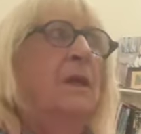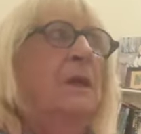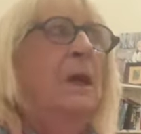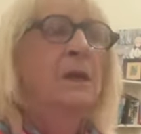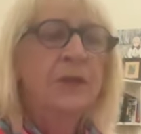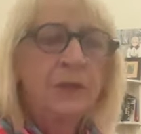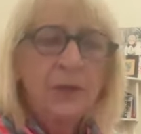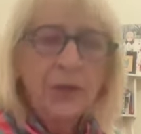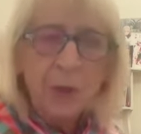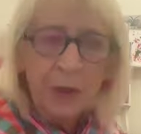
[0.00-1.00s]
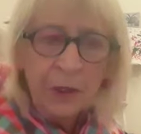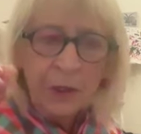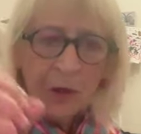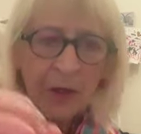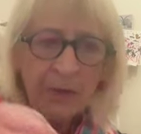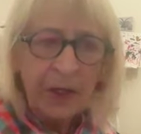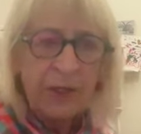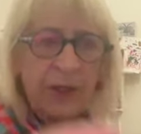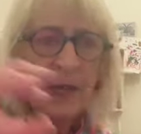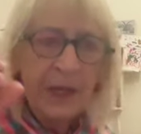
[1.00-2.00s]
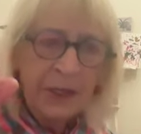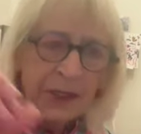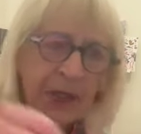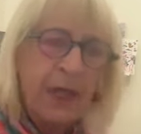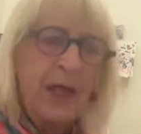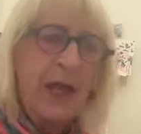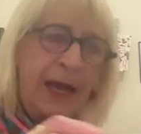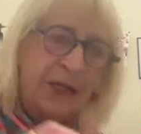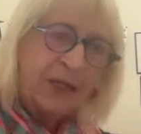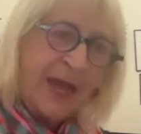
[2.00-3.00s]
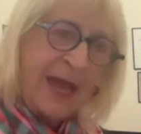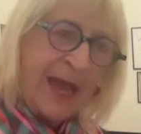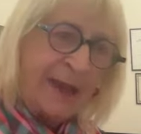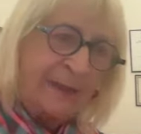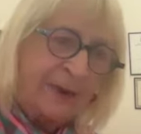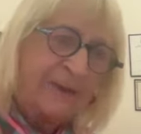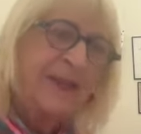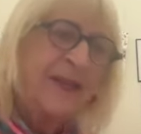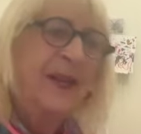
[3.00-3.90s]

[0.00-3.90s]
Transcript: those who just want to document things as they happen,